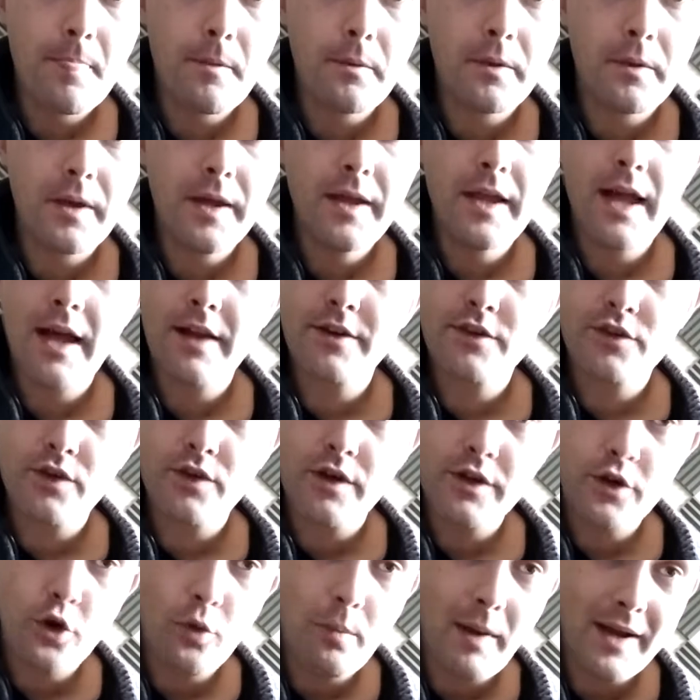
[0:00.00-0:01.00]
Okay, and try
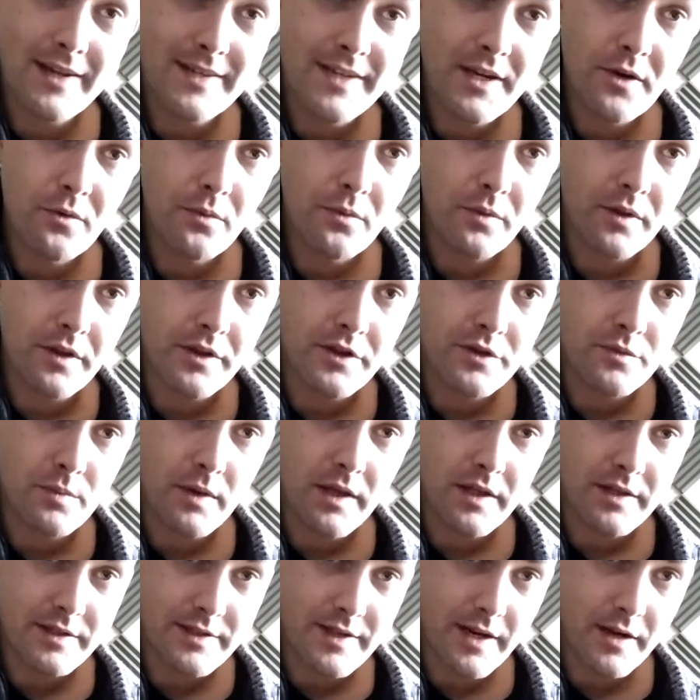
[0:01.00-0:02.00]
and go back down with it as
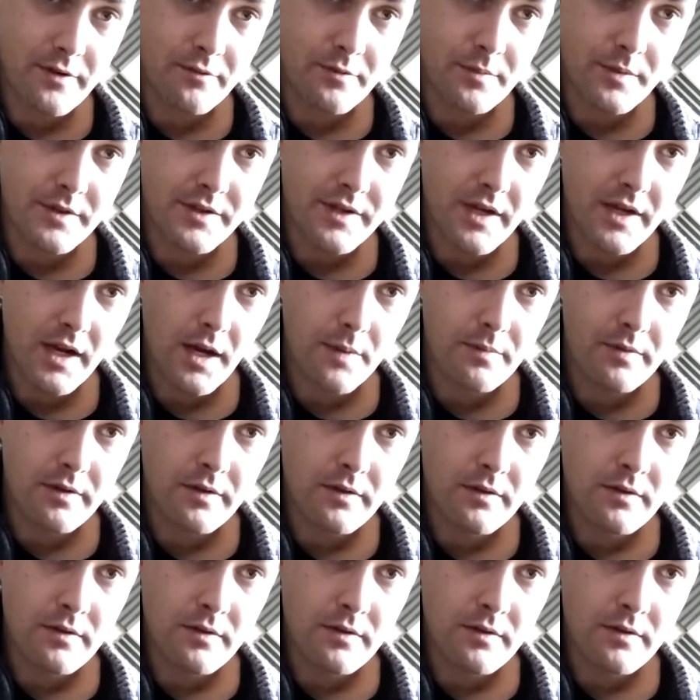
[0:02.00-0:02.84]
well, starting from the top.